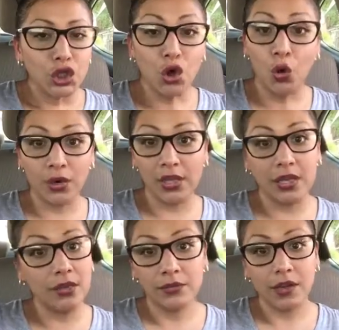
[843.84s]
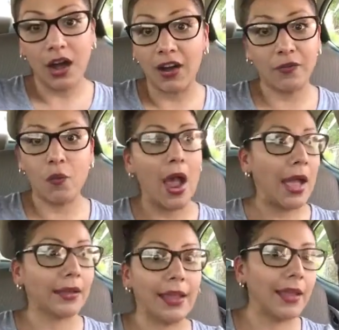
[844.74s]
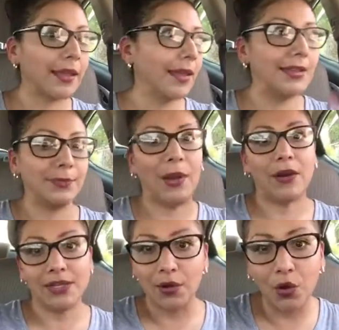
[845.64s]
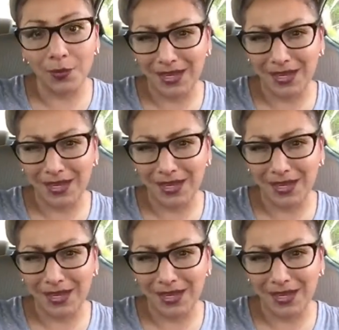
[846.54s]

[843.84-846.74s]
totally off whack, like his parents' home,